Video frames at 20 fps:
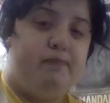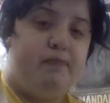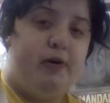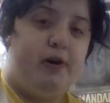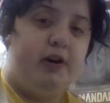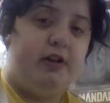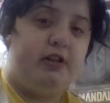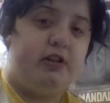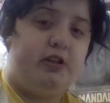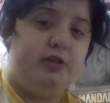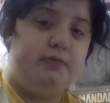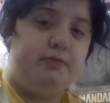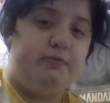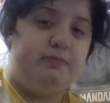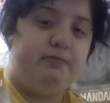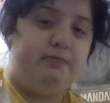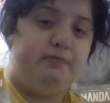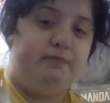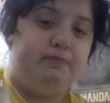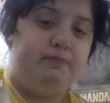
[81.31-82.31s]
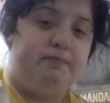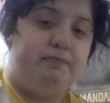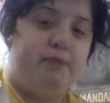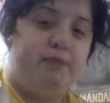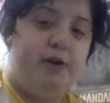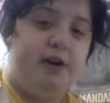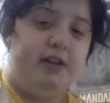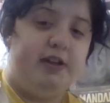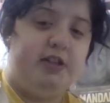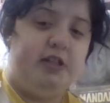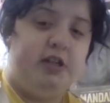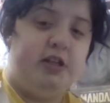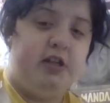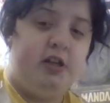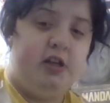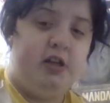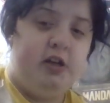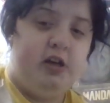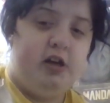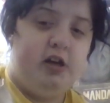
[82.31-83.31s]
But, but,
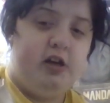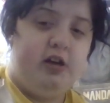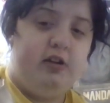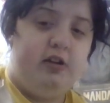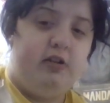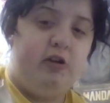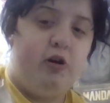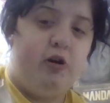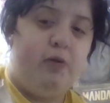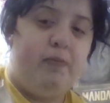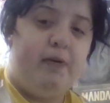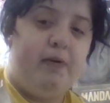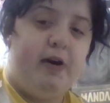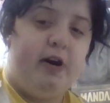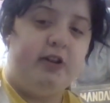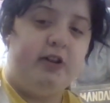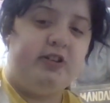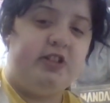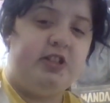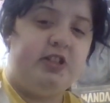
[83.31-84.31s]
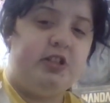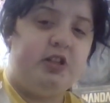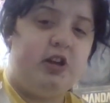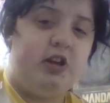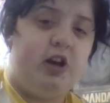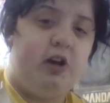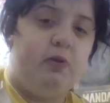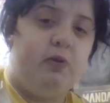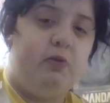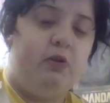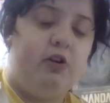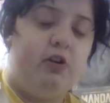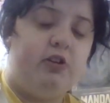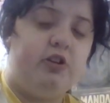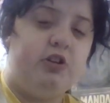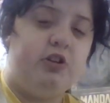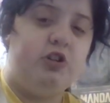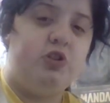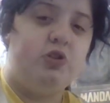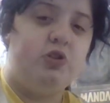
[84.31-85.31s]
no buts. I want
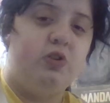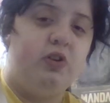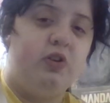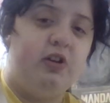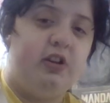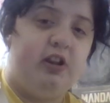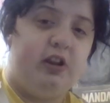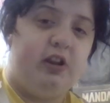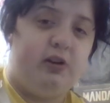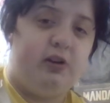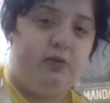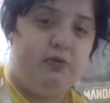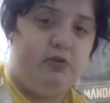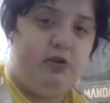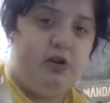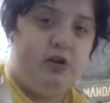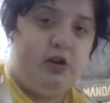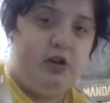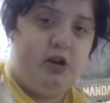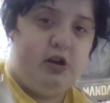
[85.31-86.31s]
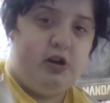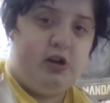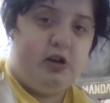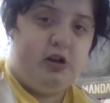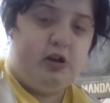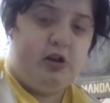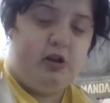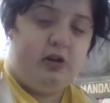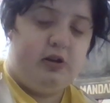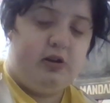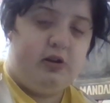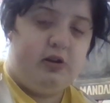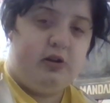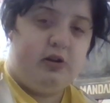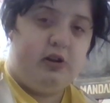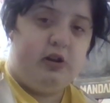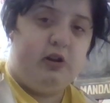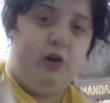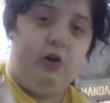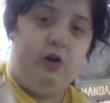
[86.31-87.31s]
to join you
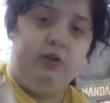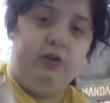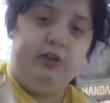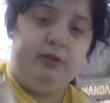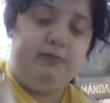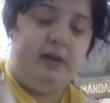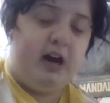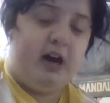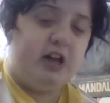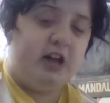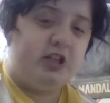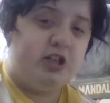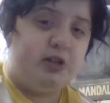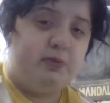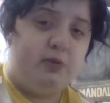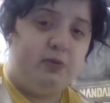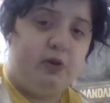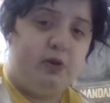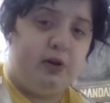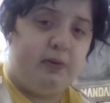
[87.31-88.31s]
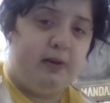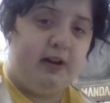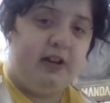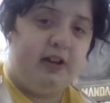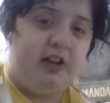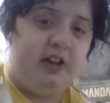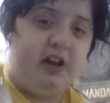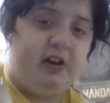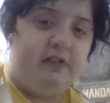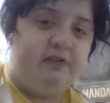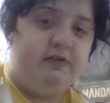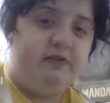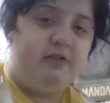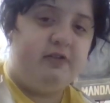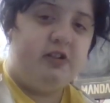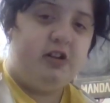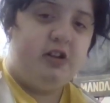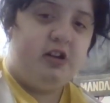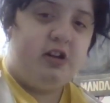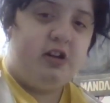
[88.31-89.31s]
in holy matrimony, my love.
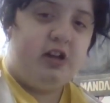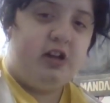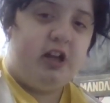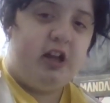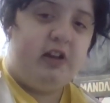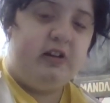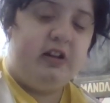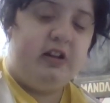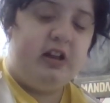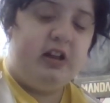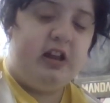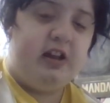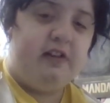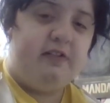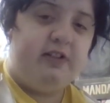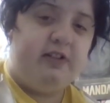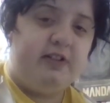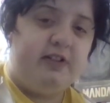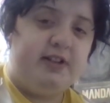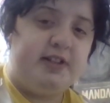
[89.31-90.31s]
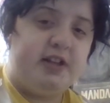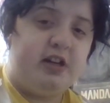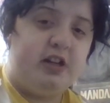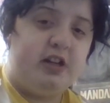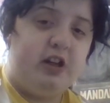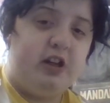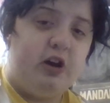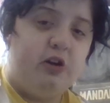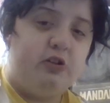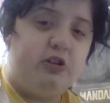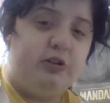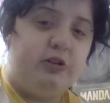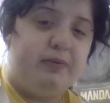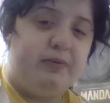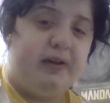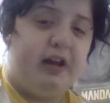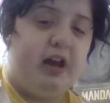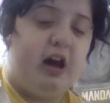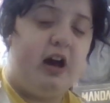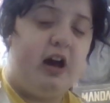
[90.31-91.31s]
Even if you say no to
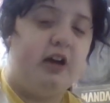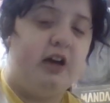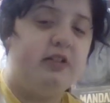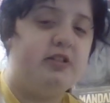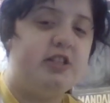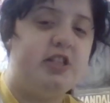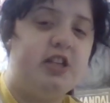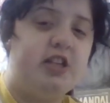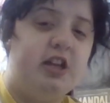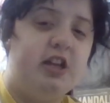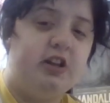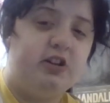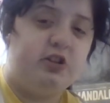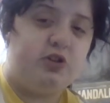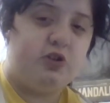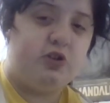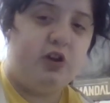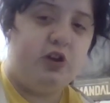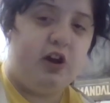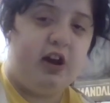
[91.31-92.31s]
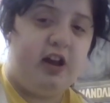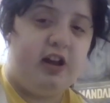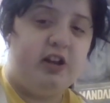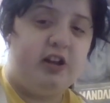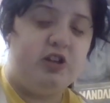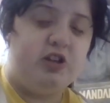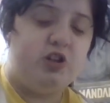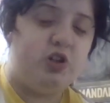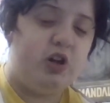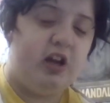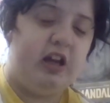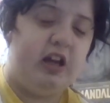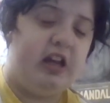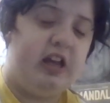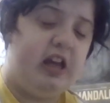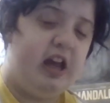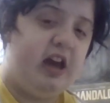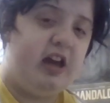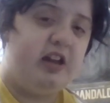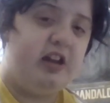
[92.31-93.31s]
me, I'll still try and try
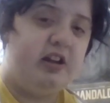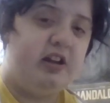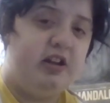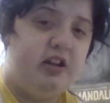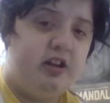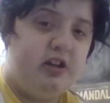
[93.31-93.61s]
again.